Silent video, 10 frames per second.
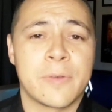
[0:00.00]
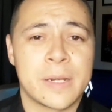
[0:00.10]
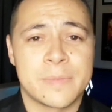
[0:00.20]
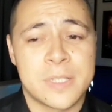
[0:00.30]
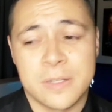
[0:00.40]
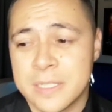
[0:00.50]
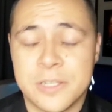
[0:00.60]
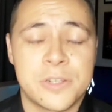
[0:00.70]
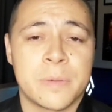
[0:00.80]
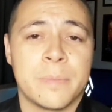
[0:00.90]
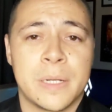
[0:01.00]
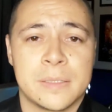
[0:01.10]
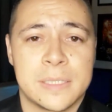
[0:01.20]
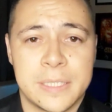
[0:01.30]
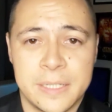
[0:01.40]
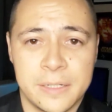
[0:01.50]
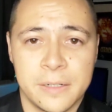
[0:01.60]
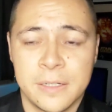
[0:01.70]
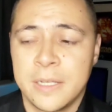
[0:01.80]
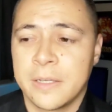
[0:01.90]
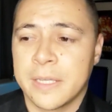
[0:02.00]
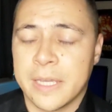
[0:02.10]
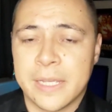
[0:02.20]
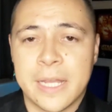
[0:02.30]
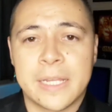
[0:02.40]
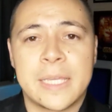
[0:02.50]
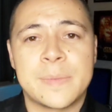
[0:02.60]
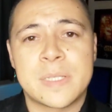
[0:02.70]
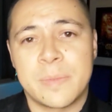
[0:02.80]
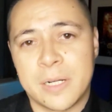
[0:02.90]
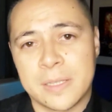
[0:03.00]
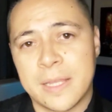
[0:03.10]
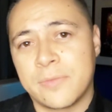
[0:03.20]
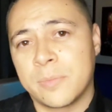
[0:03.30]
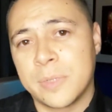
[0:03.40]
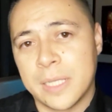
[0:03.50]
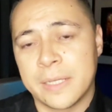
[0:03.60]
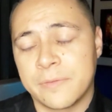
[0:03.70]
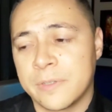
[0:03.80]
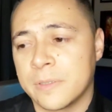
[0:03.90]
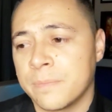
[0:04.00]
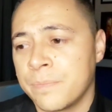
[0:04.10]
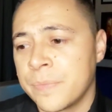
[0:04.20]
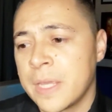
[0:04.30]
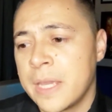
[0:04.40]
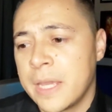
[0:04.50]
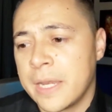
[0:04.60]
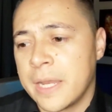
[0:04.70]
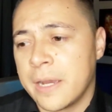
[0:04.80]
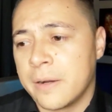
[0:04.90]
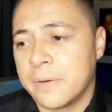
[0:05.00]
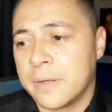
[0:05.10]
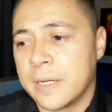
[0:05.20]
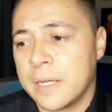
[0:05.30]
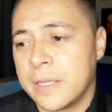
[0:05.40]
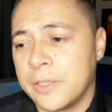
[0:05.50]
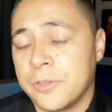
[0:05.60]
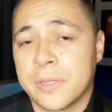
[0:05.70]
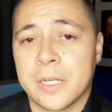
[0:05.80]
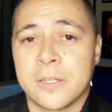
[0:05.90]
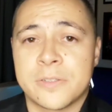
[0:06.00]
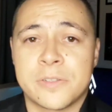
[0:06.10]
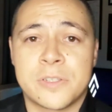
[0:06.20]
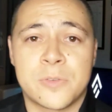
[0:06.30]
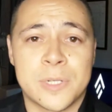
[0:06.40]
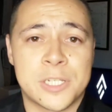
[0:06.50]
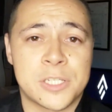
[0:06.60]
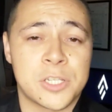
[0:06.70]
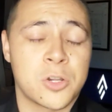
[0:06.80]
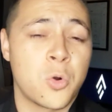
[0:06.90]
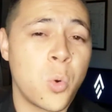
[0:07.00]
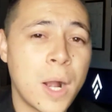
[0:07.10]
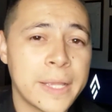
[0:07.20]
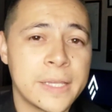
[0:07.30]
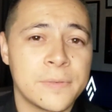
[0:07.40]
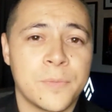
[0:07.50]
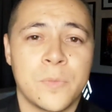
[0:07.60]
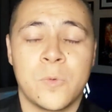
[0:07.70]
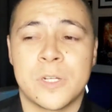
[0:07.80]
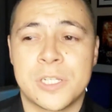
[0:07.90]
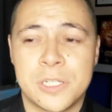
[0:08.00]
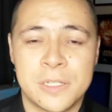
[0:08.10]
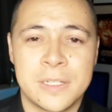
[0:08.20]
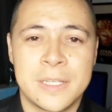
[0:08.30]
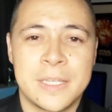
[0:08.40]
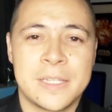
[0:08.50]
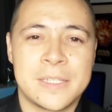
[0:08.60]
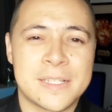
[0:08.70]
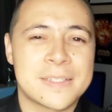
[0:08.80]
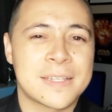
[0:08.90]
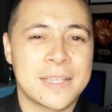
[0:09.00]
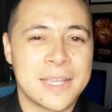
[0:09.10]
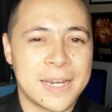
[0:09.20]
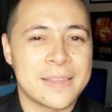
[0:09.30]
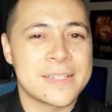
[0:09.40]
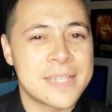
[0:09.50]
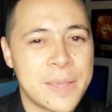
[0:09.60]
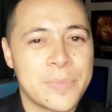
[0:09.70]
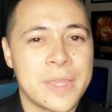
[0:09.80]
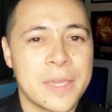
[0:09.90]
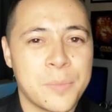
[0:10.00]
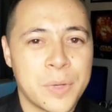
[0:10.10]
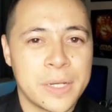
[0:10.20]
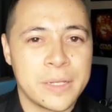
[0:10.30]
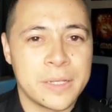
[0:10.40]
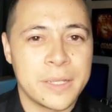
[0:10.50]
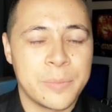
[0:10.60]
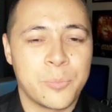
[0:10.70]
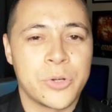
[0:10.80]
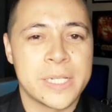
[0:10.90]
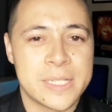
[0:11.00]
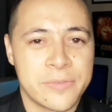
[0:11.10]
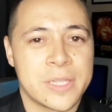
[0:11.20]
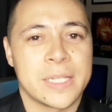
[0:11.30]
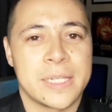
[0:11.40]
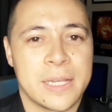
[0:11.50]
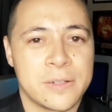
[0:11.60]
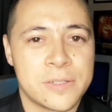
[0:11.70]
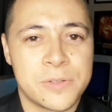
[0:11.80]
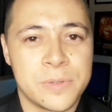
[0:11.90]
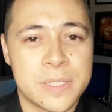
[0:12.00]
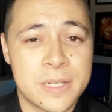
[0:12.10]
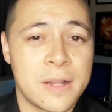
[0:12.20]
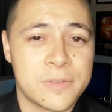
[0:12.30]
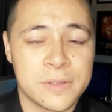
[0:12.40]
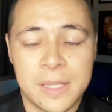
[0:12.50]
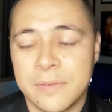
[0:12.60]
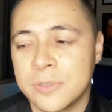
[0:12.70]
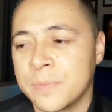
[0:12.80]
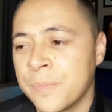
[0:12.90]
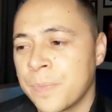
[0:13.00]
random songs that you can barely hear. Okay, it kind of keeps them on a level playing field. Now, you can also switch it to quiet, which does kind of the same thing, but it brings everything down to a softer level.